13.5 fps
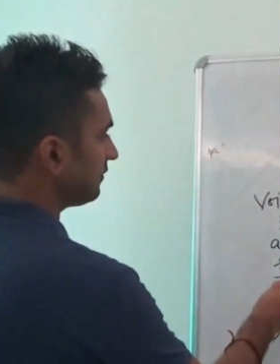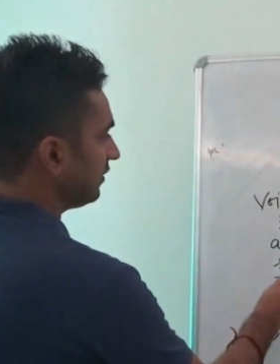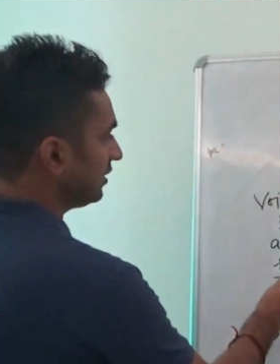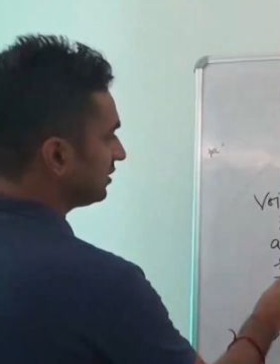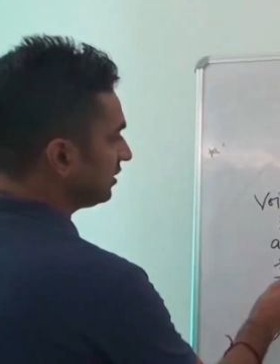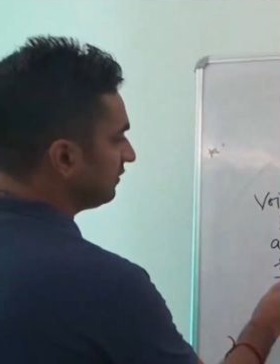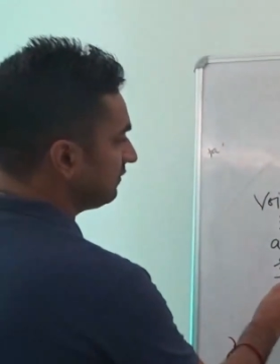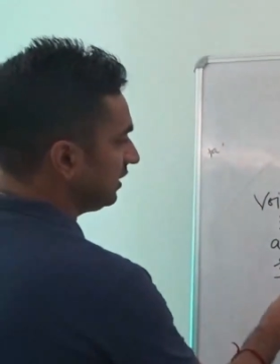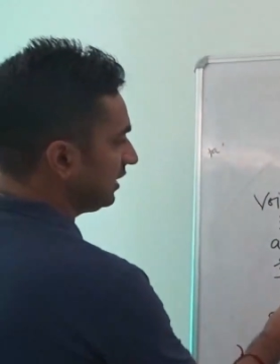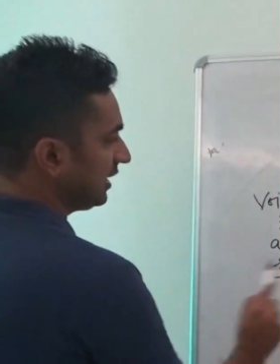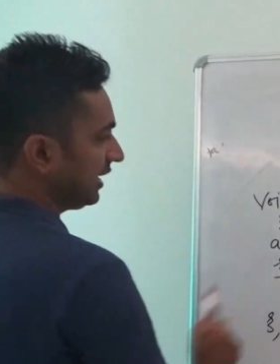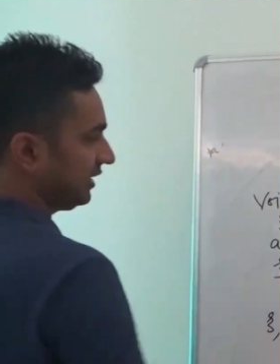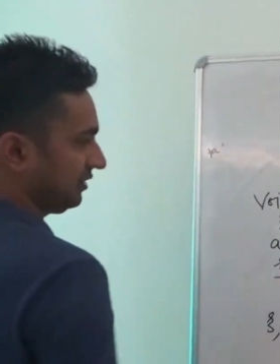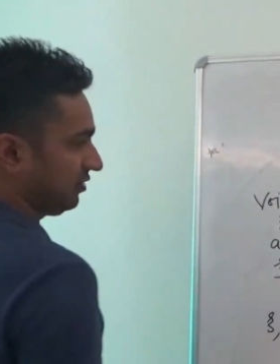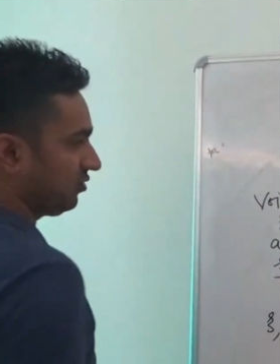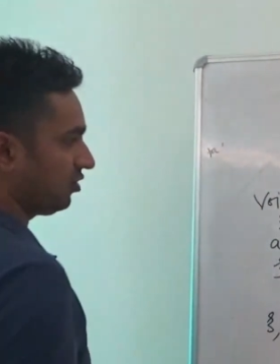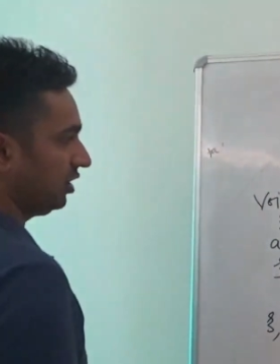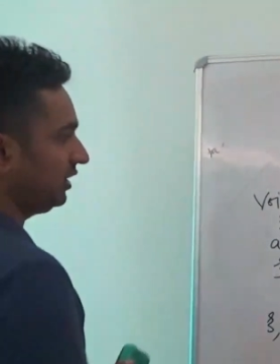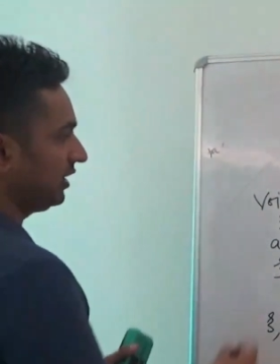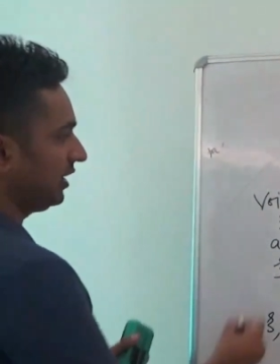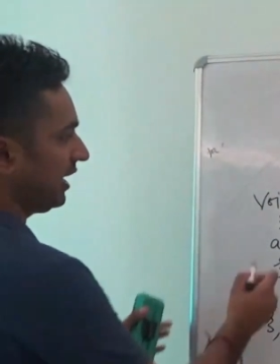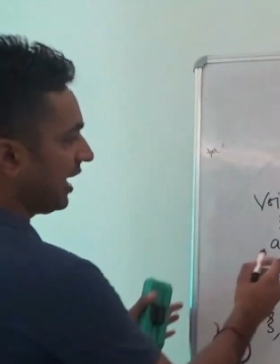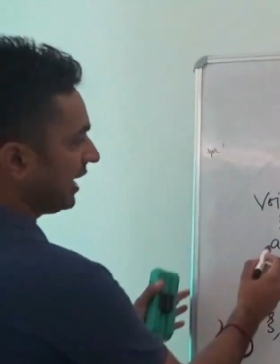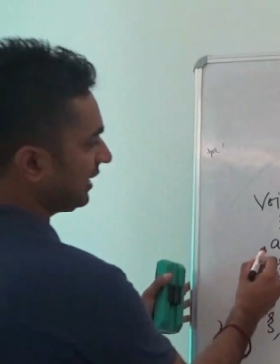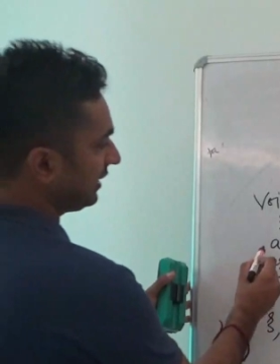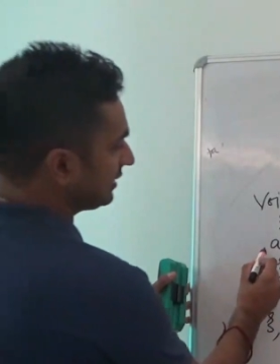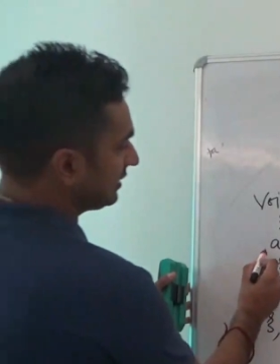function will get called,
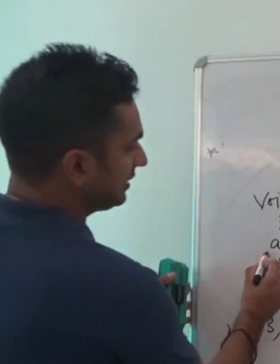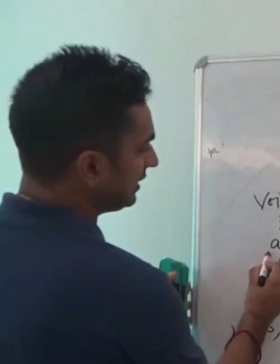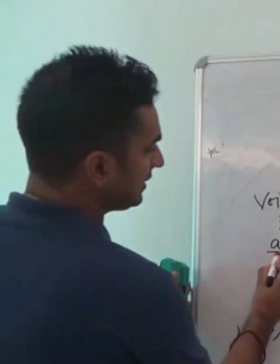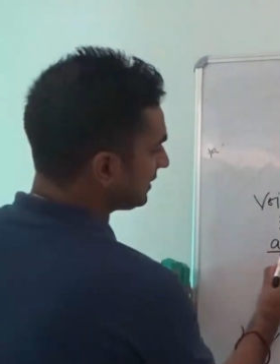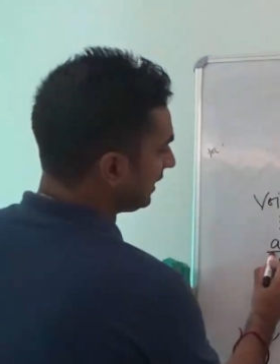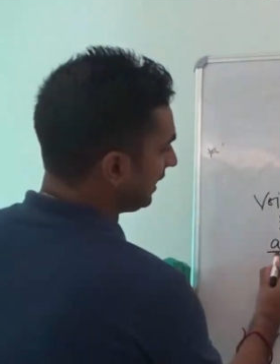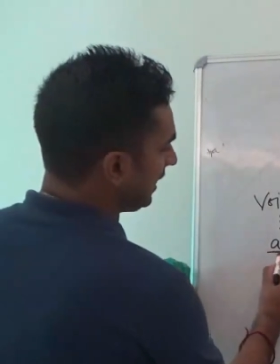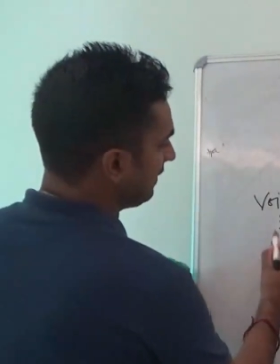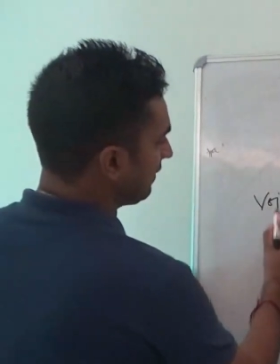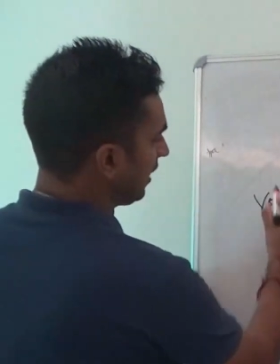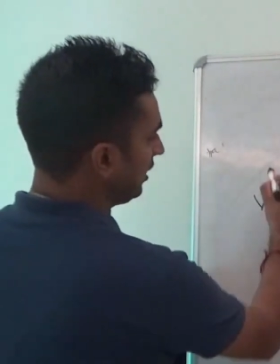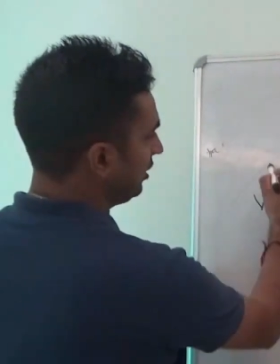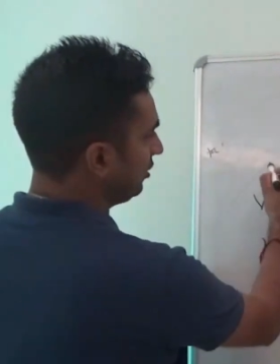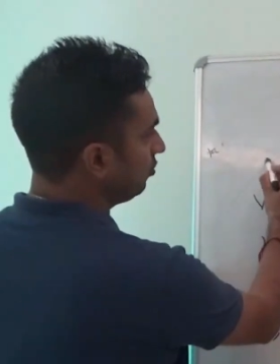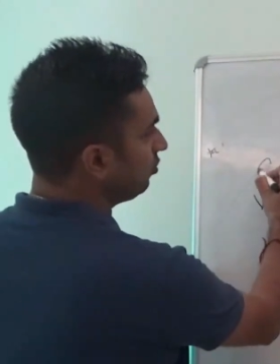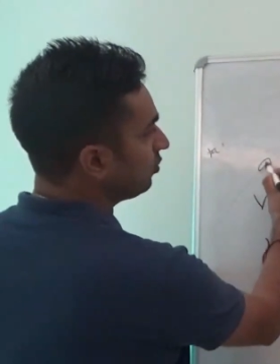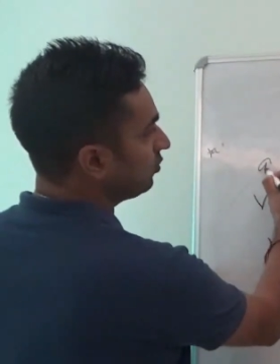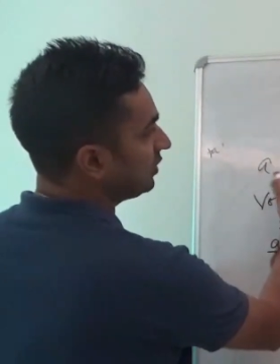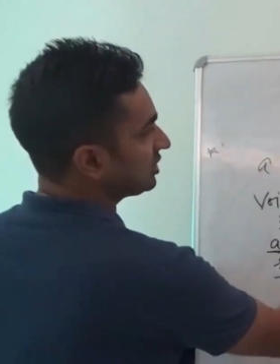and this a value,